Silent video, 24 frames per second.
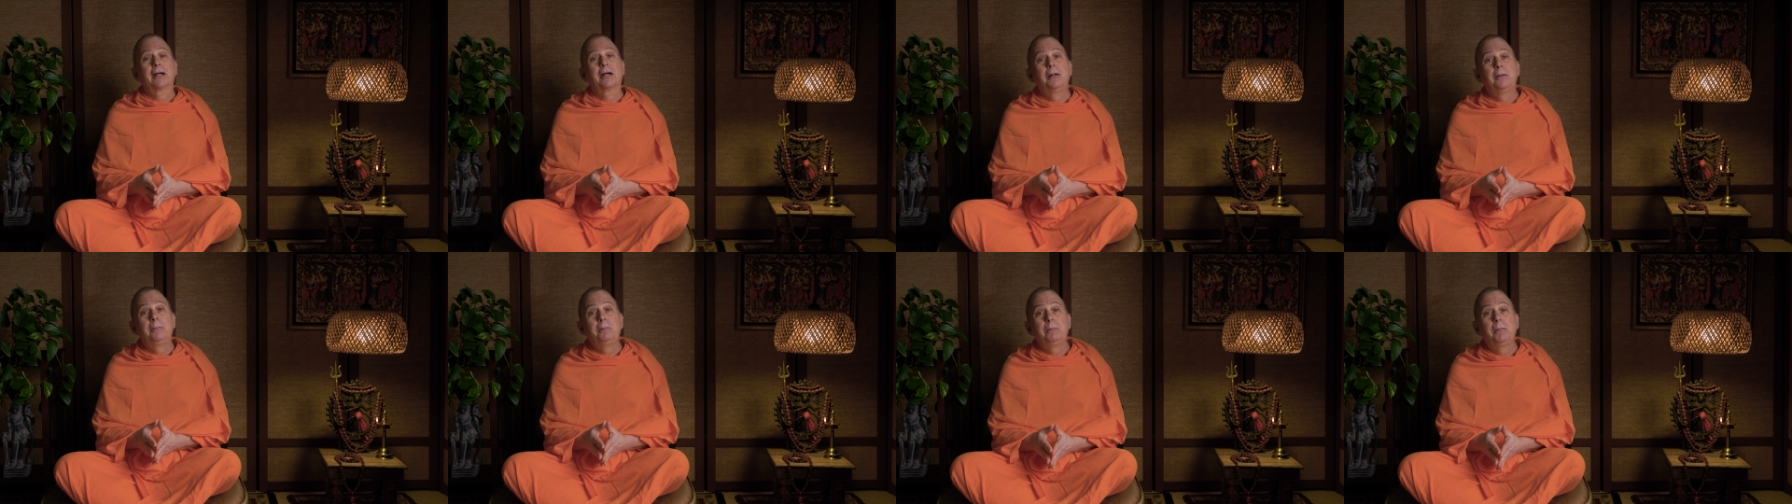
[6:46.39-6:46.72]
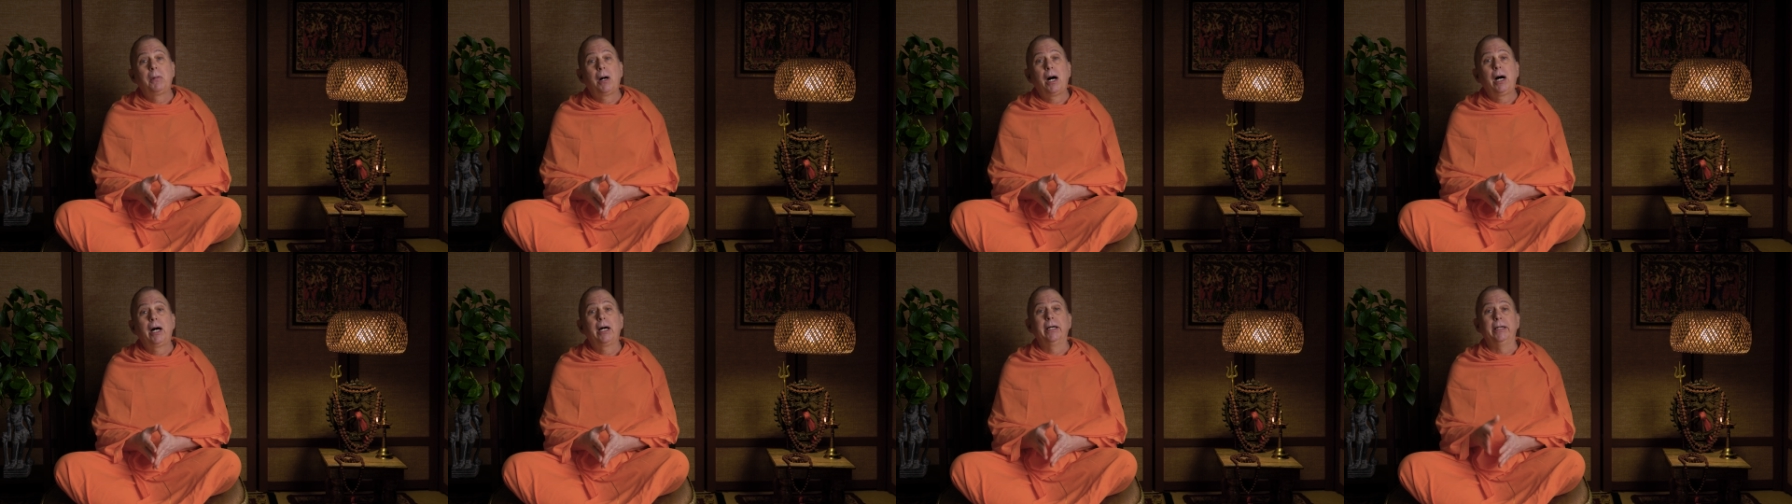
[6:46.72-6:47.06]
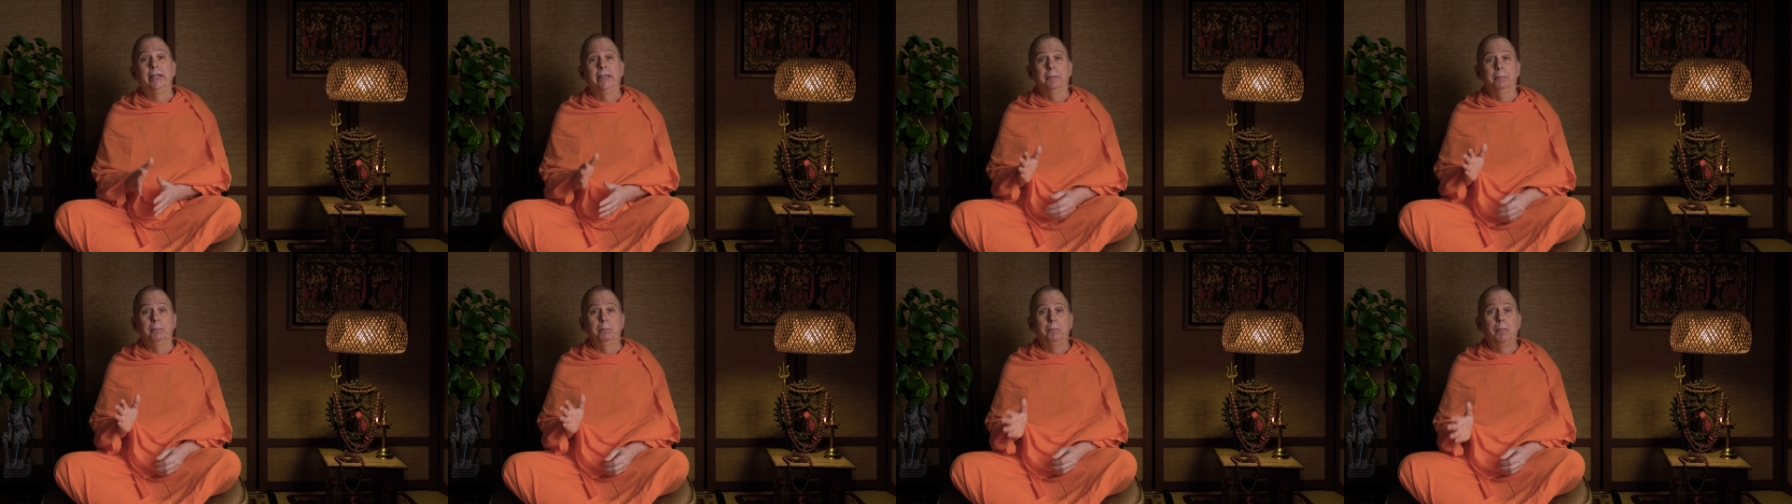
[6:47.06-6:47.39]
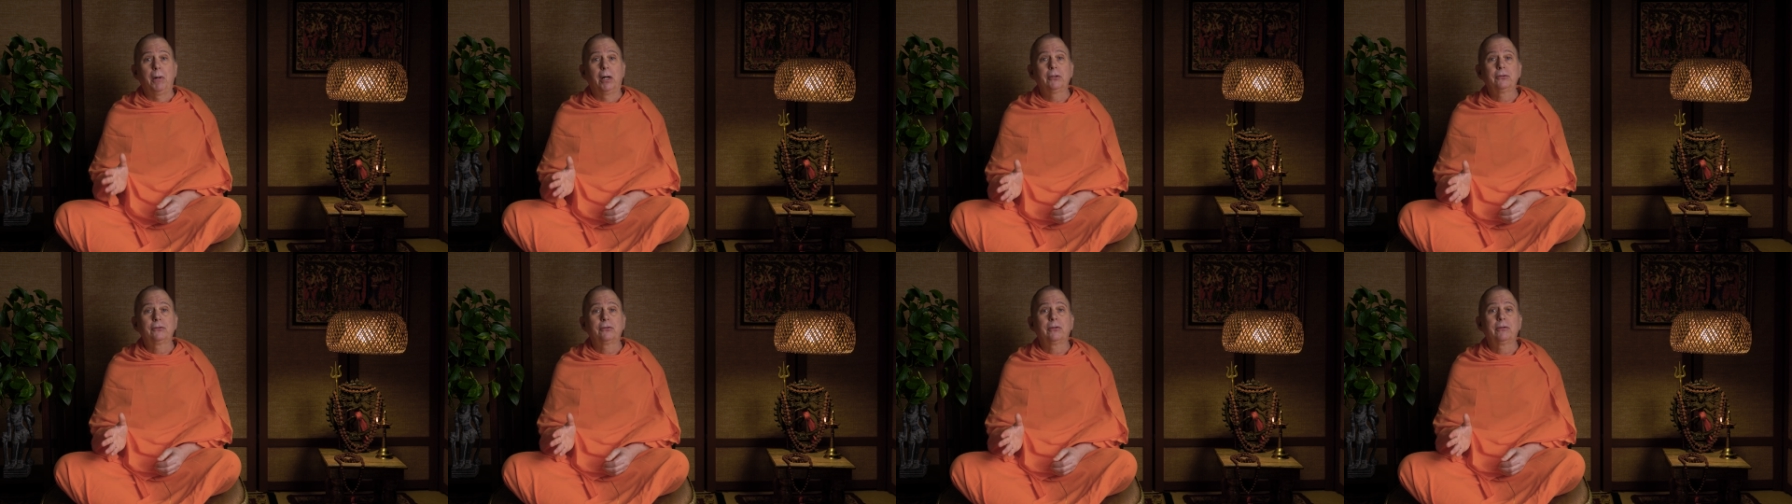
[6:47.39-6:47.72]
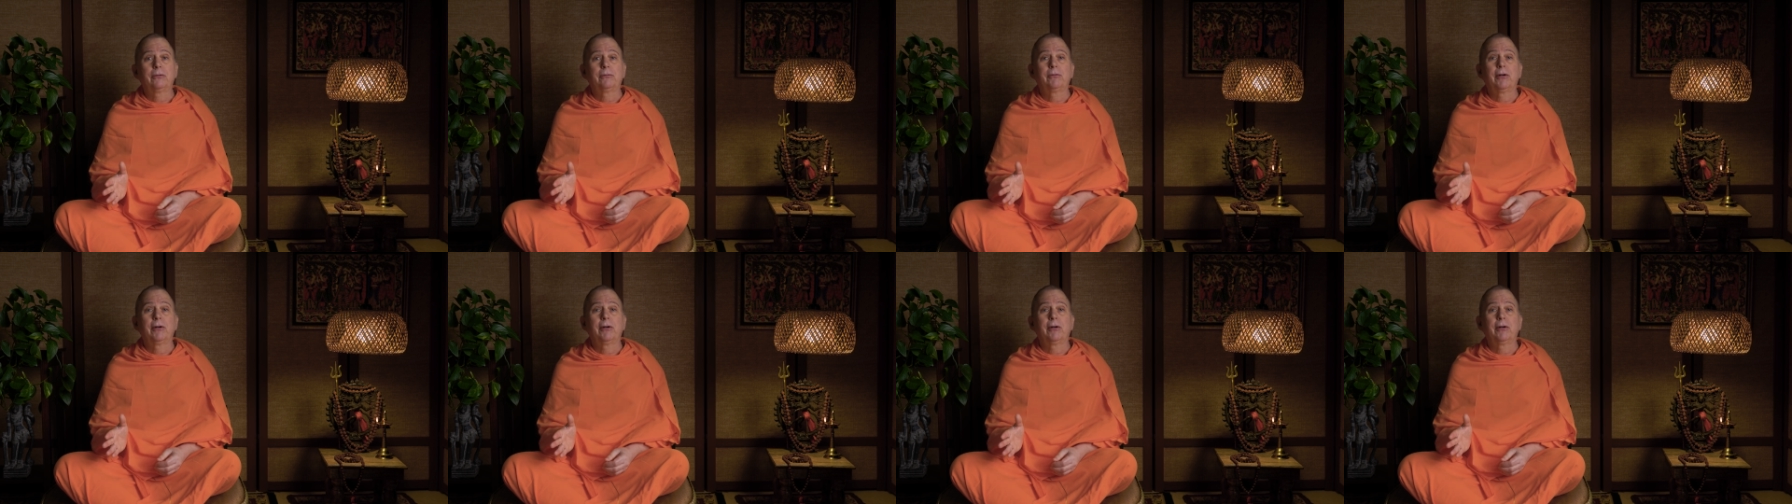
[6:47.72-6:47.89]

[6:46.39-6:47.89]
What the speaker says: combine mantra